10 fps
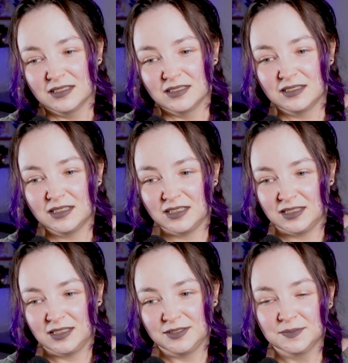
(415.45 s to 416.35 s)
Ugh.
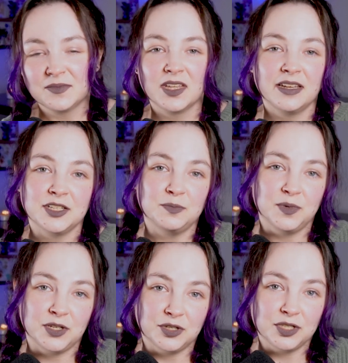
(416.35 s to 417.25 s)
And it's
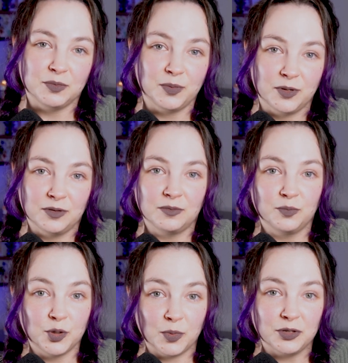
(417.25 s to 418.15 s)
being used to
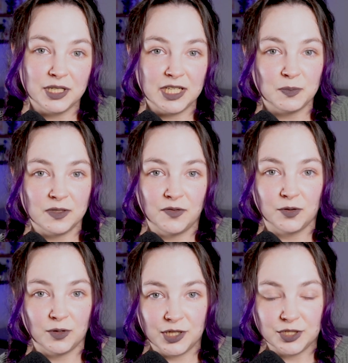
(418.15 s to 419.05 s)
promote a specific
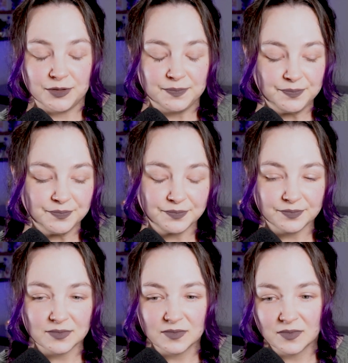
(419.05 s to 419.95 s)
religion.
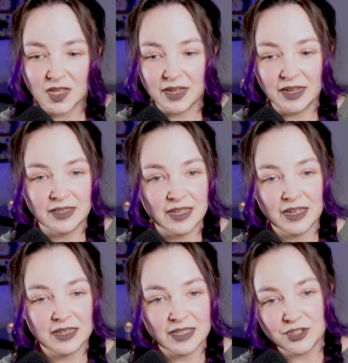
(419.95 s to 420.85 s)
And the
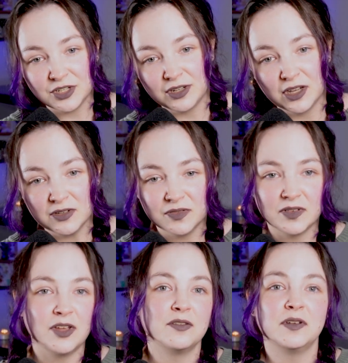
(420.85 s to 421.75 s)
addition of
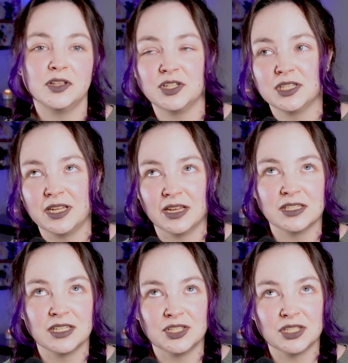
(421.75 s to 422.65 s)
other religious texts
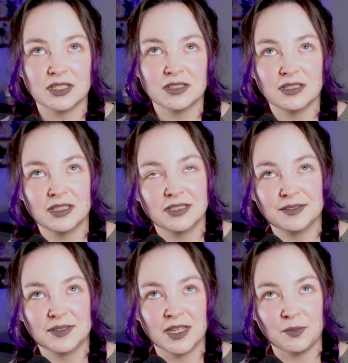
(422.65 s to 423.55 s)
is,
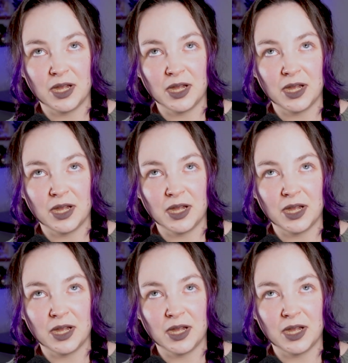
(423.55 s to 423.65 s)
in my